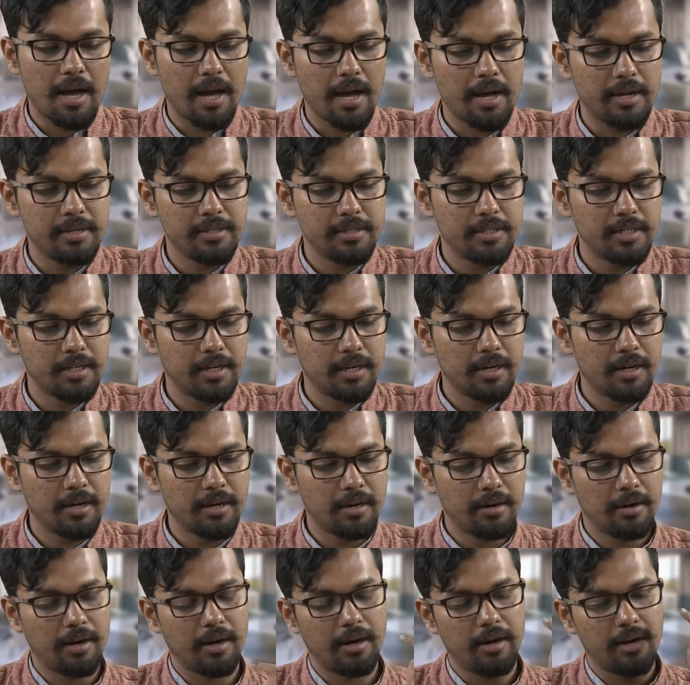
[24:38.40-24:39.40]
and
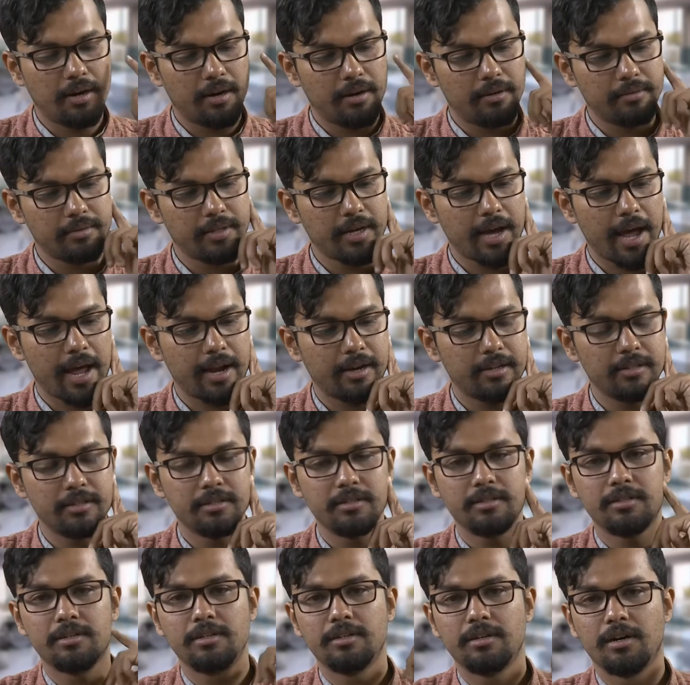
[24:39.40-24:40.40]
uh, uh, the
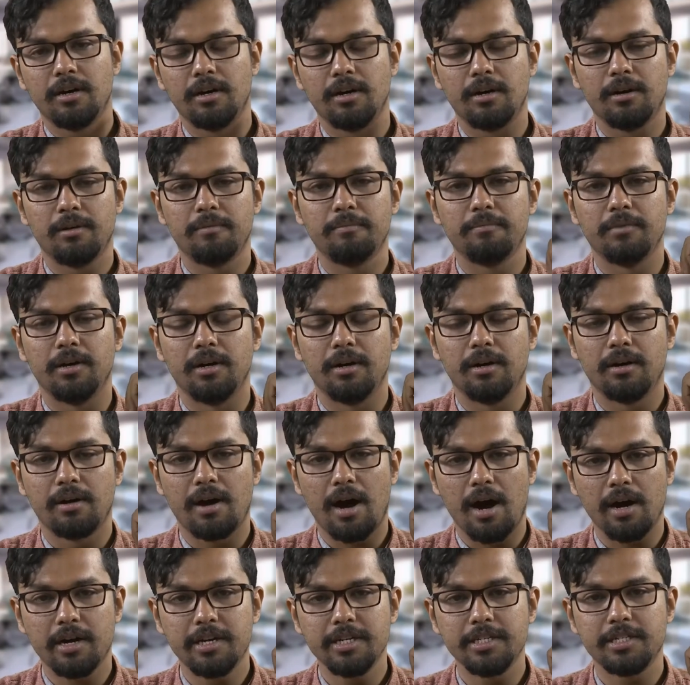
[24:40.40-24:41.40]
another um, uh,
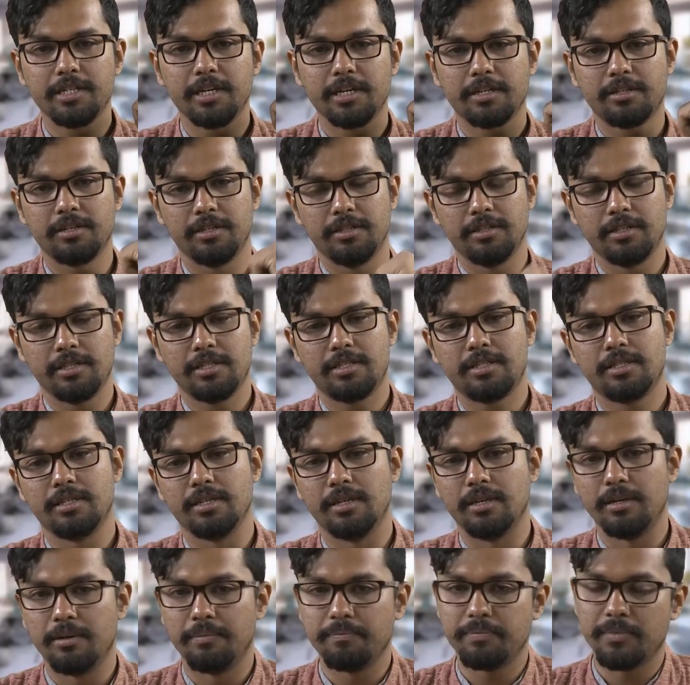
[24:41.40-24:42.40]
architect in this
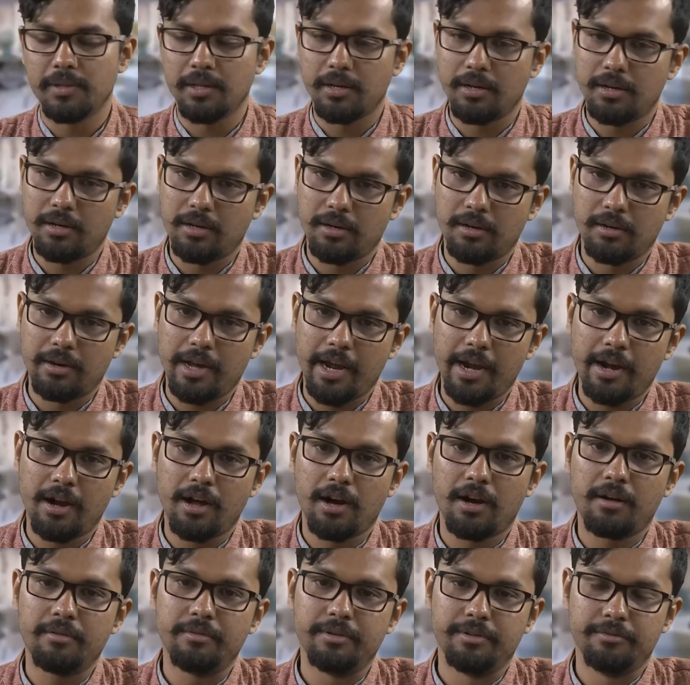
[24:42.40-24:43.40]
um,
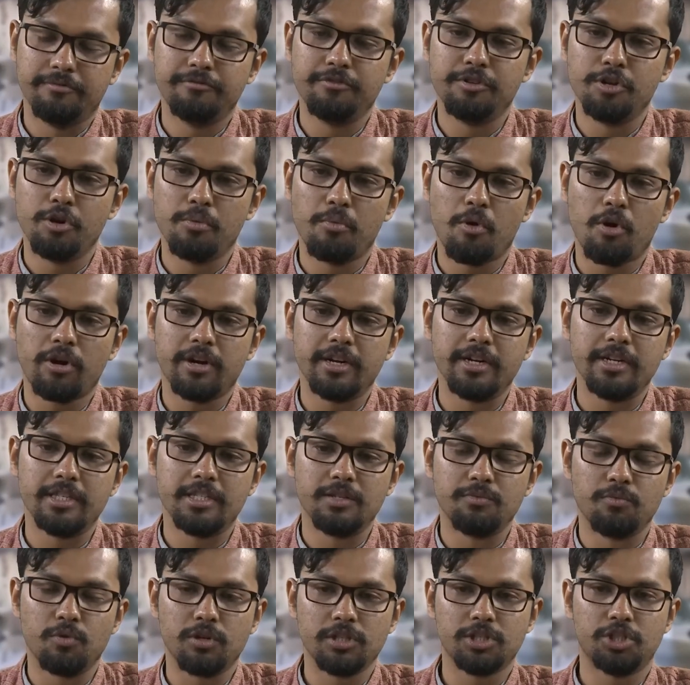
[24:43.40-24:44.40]
era of New
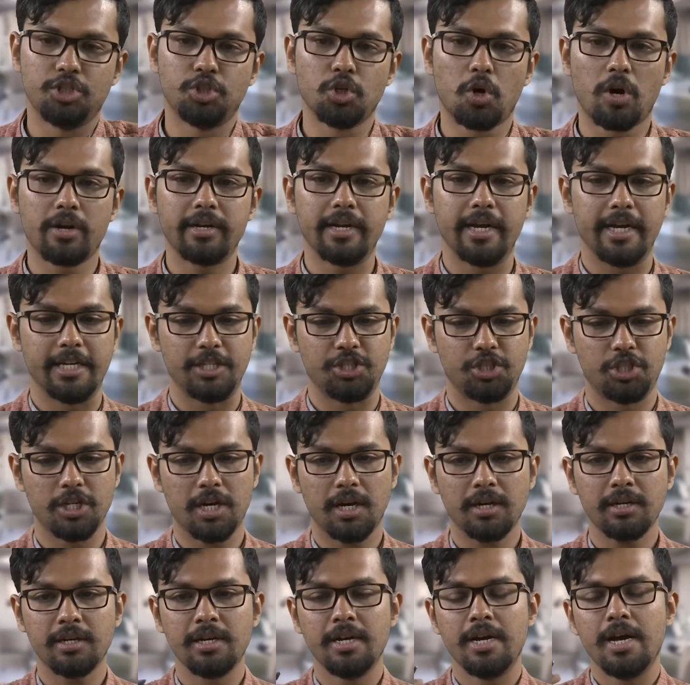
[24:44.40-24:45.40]
Modernism was John
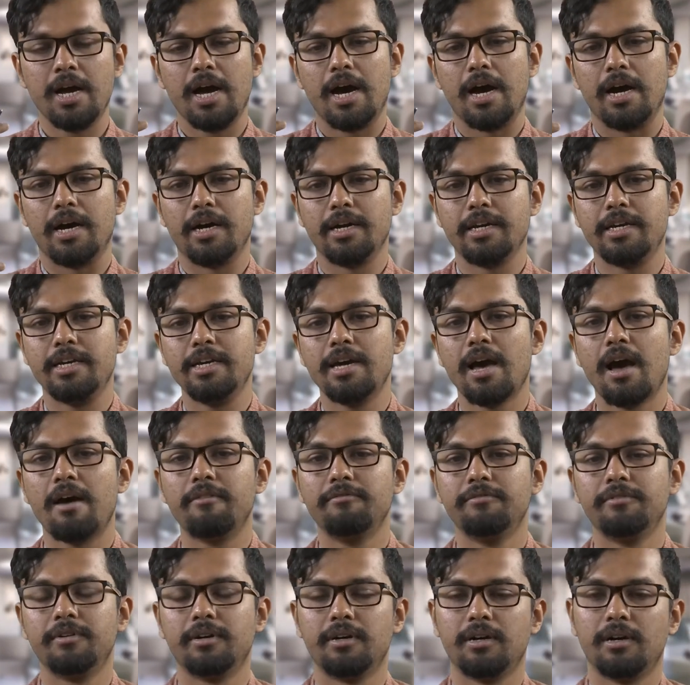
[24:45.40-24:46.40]
Hejduk. he
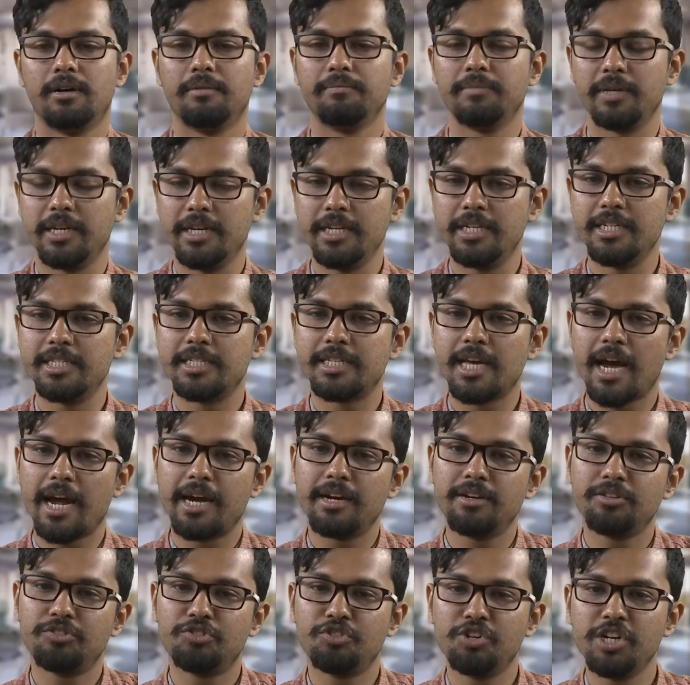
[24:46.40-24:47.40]
have he
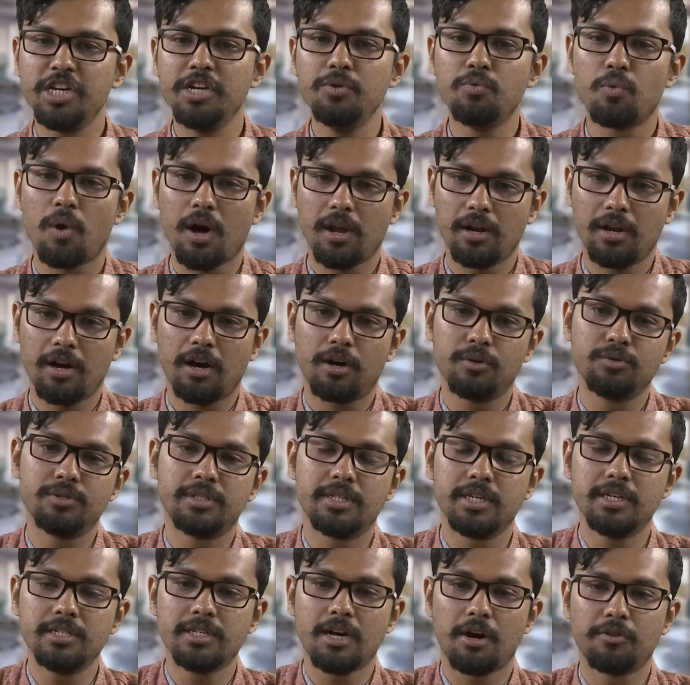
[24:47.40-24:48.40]
designed three wall
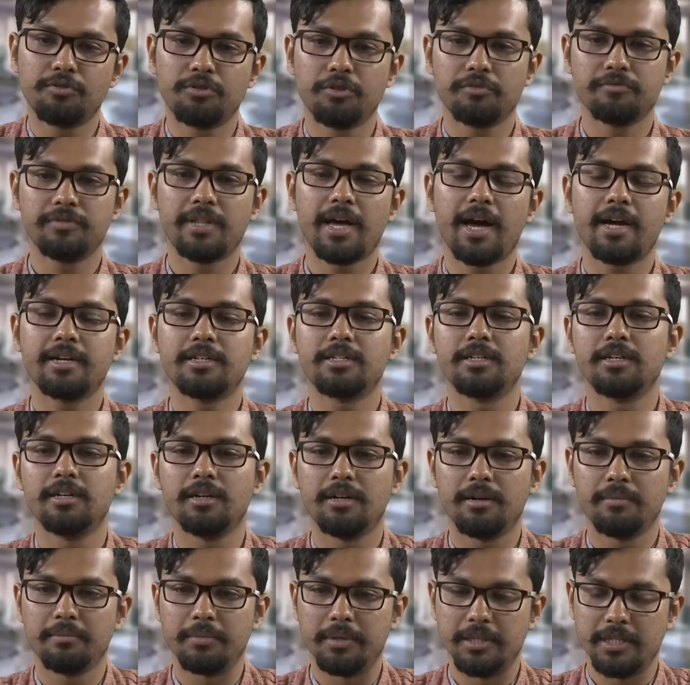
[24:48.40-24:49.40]
houses. Out of that,
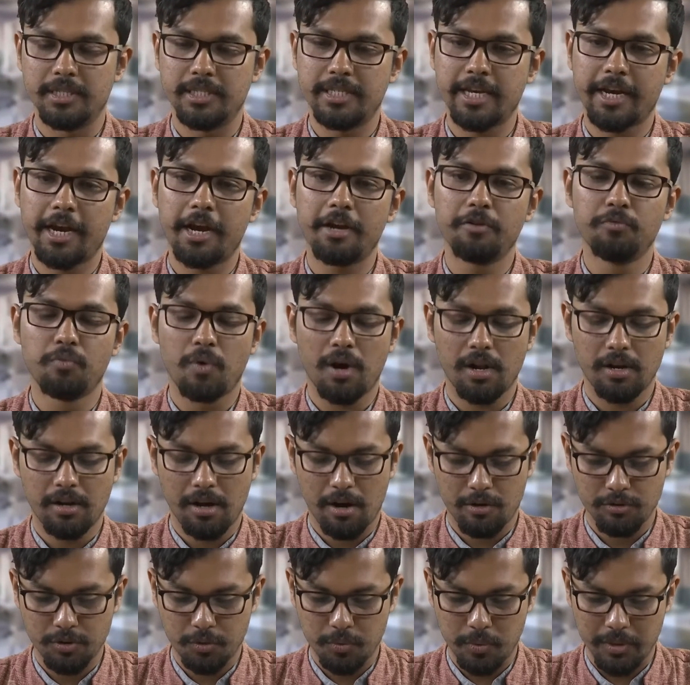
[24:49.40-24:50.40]
um, the second wall
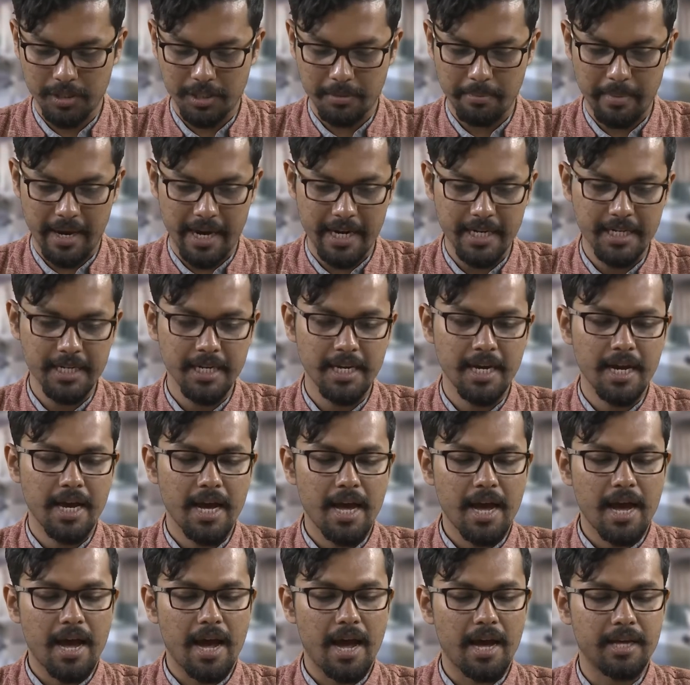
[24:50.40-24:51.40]
house was made,
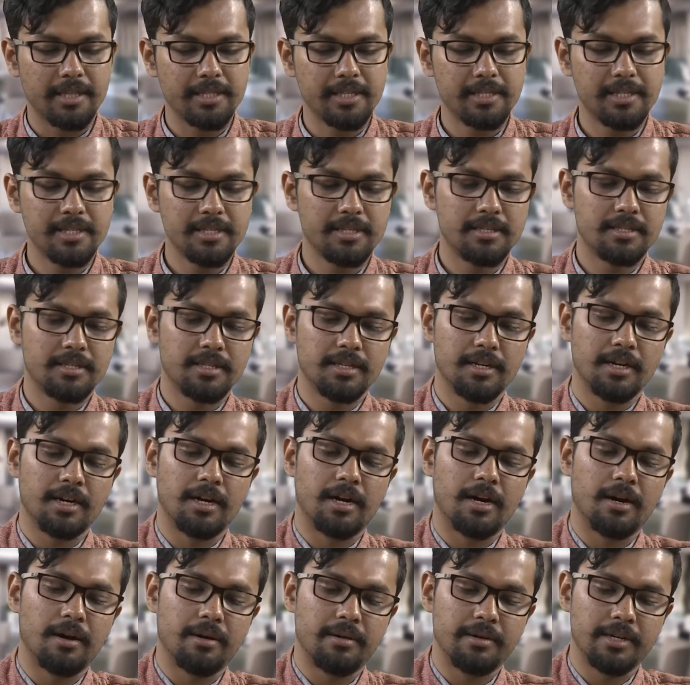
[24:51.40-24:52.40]
and this is
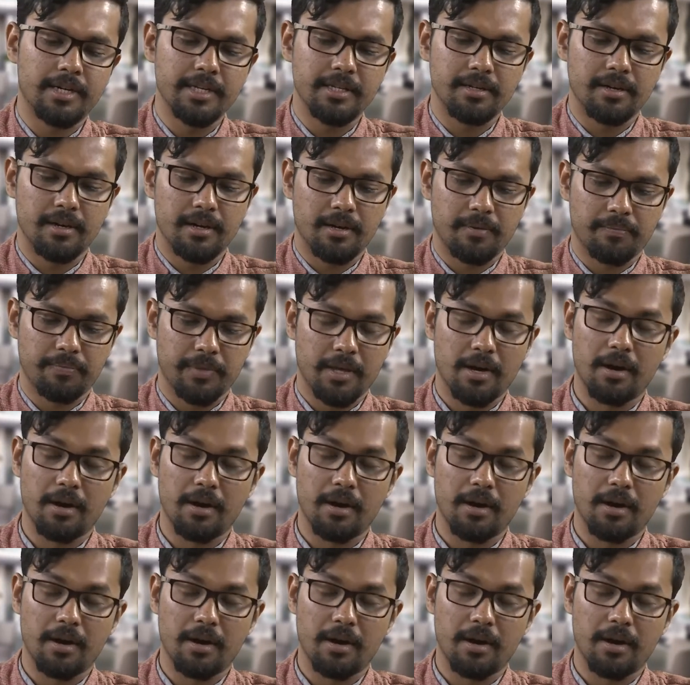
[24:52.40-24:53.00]
um,